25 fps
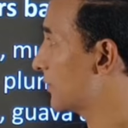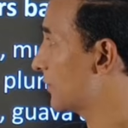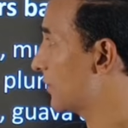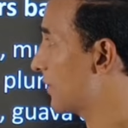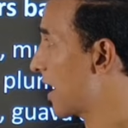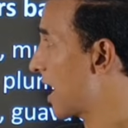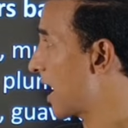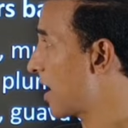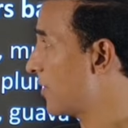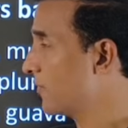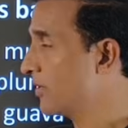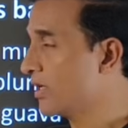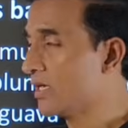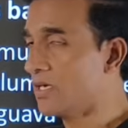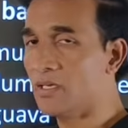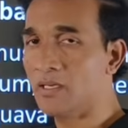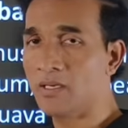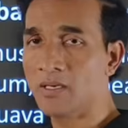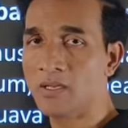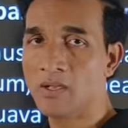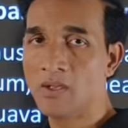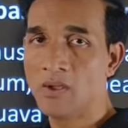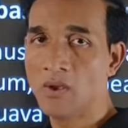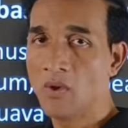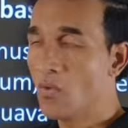a
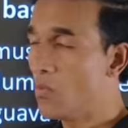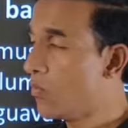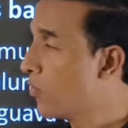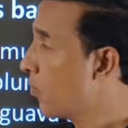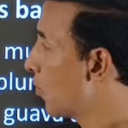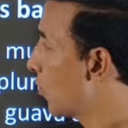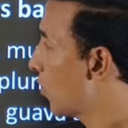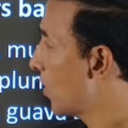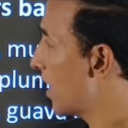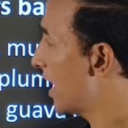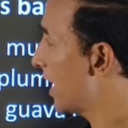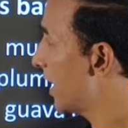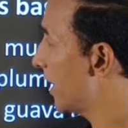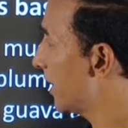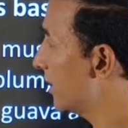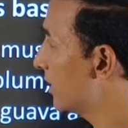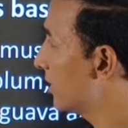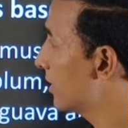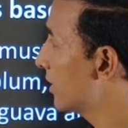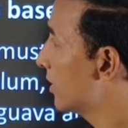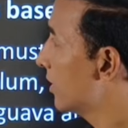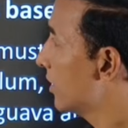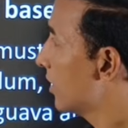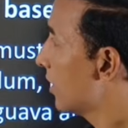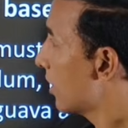flower
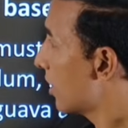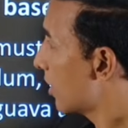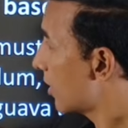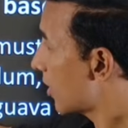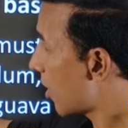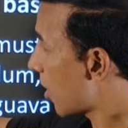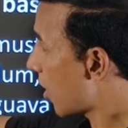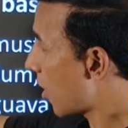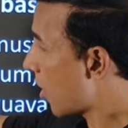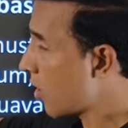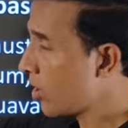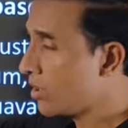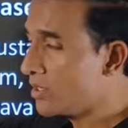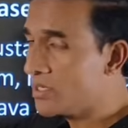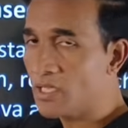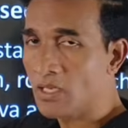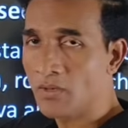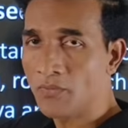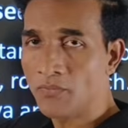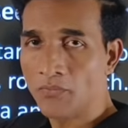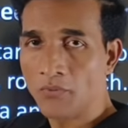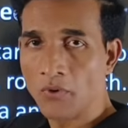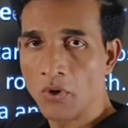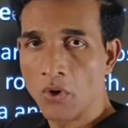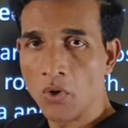where all
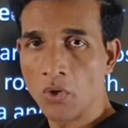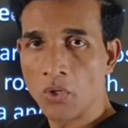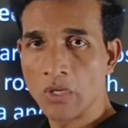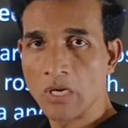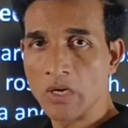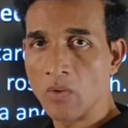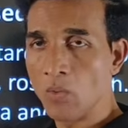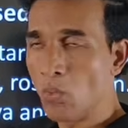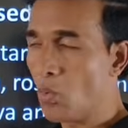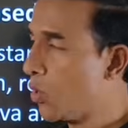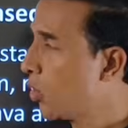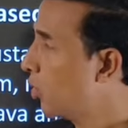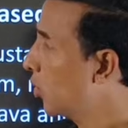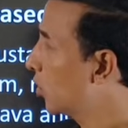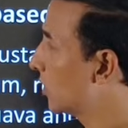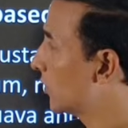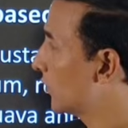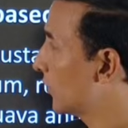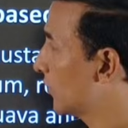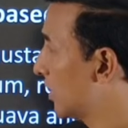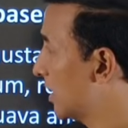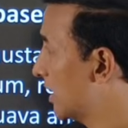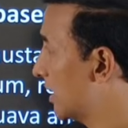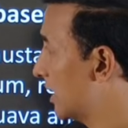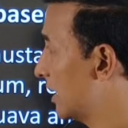the floral
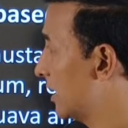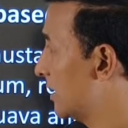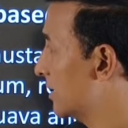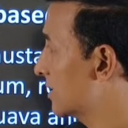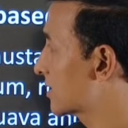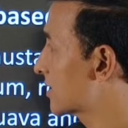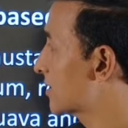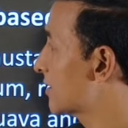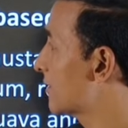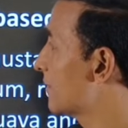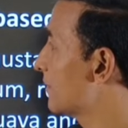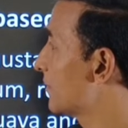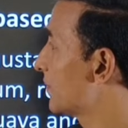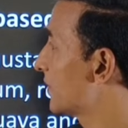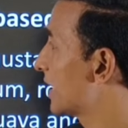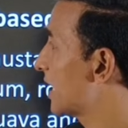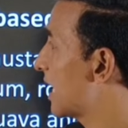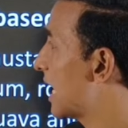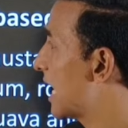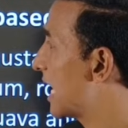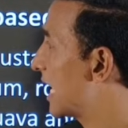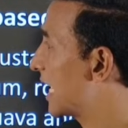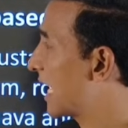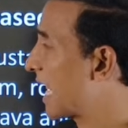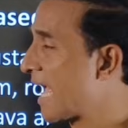whorls
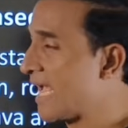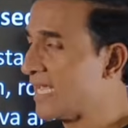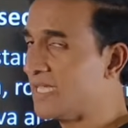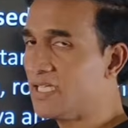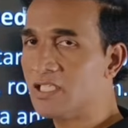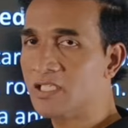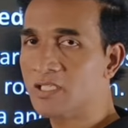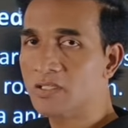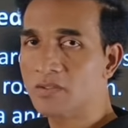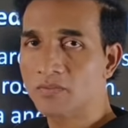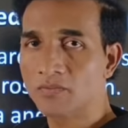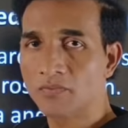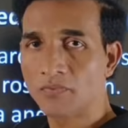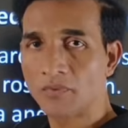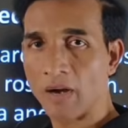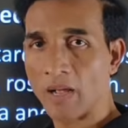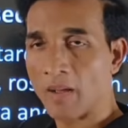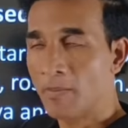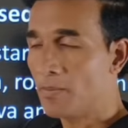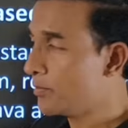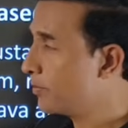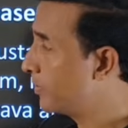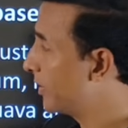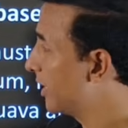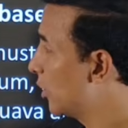arise
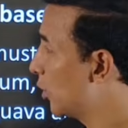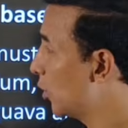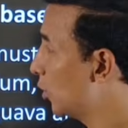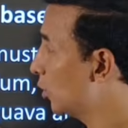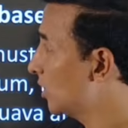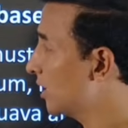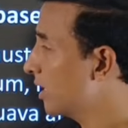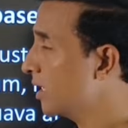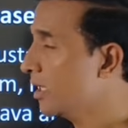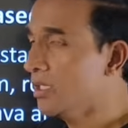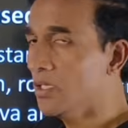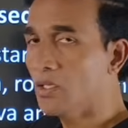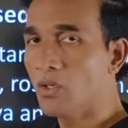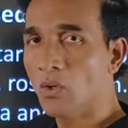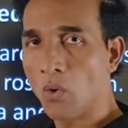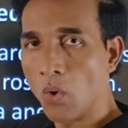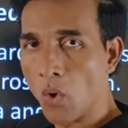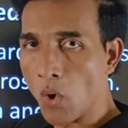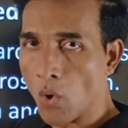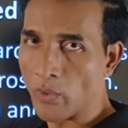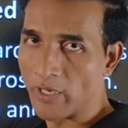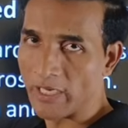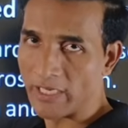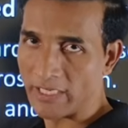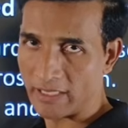from below the
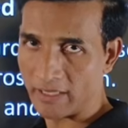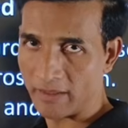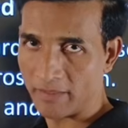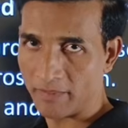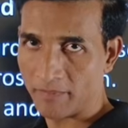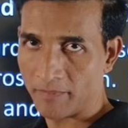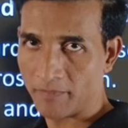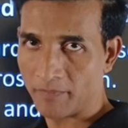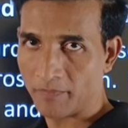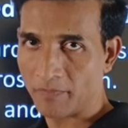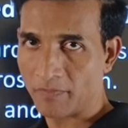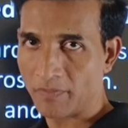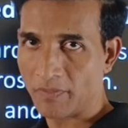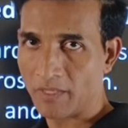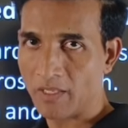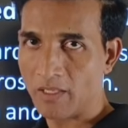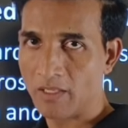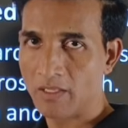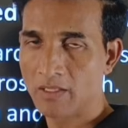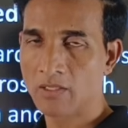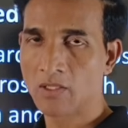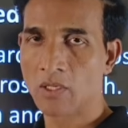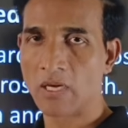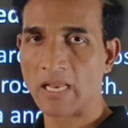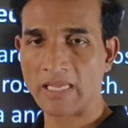ovary.
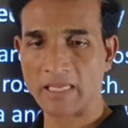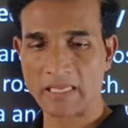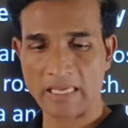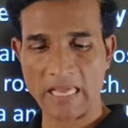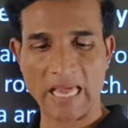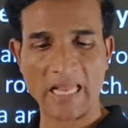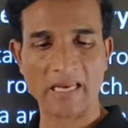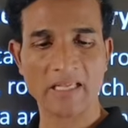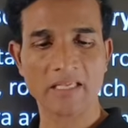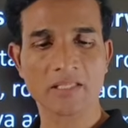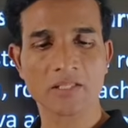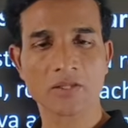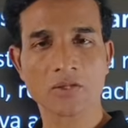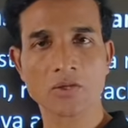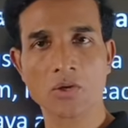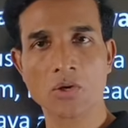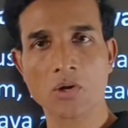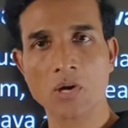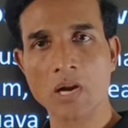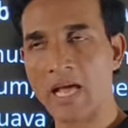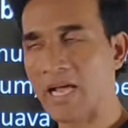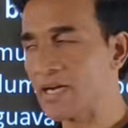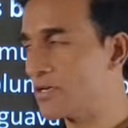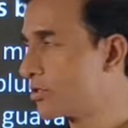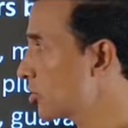So like calyx,
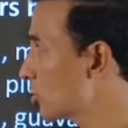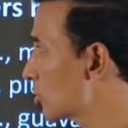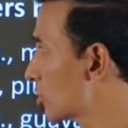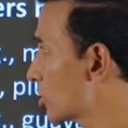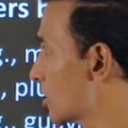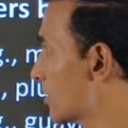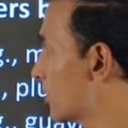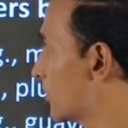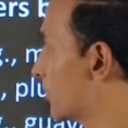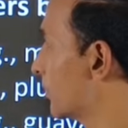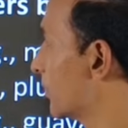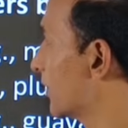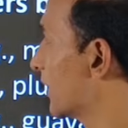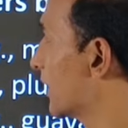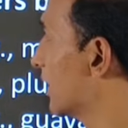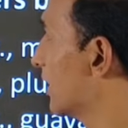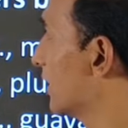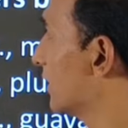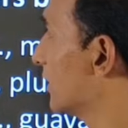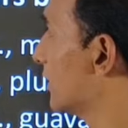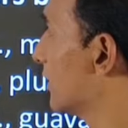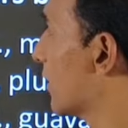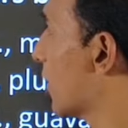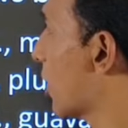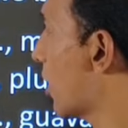corolla, androecium,
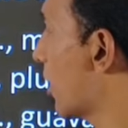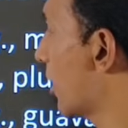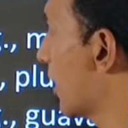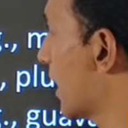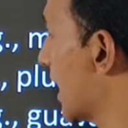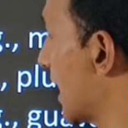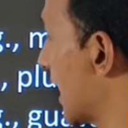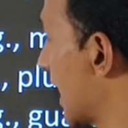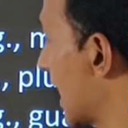they all